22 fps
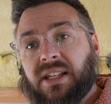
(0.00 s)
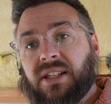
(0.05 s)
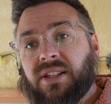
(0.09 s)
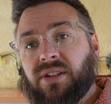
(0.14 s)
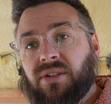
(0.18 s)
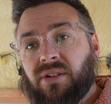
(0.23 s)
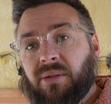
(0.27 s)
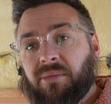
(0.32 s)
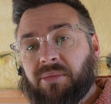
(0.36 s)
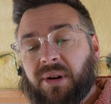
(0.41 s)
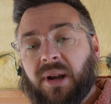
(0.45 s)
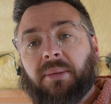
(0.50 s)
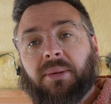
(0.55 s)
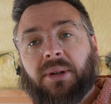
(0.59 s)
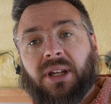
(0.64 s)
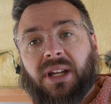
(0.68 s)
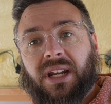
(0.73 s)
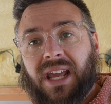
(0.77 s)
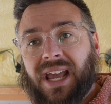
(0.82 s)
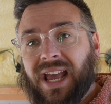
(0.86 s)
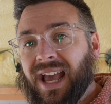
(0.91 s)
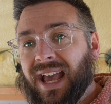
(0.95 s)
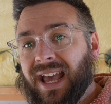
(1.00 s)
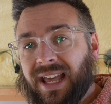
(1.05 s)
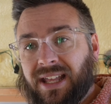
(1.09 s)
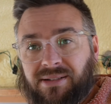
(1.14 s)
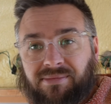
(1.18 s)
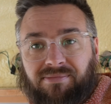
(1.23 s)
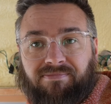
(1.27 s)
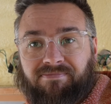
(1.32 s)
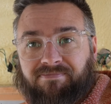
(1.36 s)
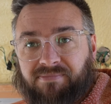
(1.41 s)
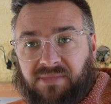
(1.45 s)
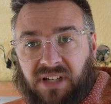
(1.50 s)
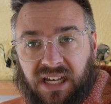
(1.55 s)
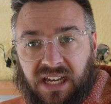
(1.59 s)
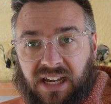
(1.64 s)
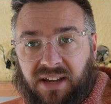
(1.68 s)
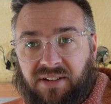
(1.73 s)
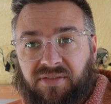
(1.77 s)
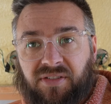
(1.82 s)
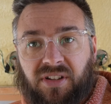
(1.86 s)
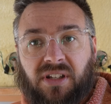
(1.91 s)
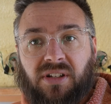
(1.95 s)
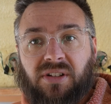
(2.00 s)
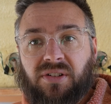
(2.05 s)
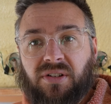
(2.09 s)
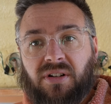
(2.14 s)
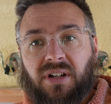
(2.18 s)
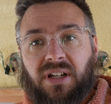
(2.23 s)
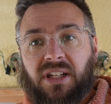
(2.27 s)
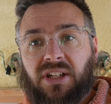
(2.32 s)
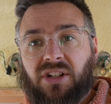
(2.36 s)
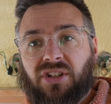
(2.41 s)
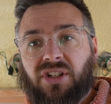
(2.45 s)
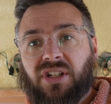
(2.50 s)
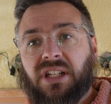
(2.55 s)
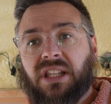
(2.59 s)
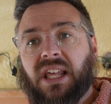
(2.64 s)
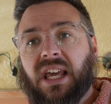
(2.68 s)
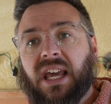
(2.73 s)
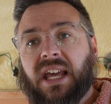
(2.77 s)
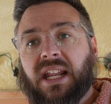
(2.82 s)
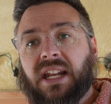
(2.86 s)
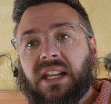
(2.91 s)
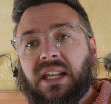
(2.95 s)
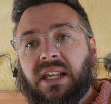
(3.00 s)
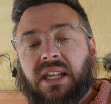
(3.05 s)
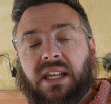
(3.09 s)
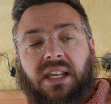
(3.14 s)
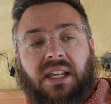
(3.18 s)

so I'm probably going to add a ½ inch or an inch to that,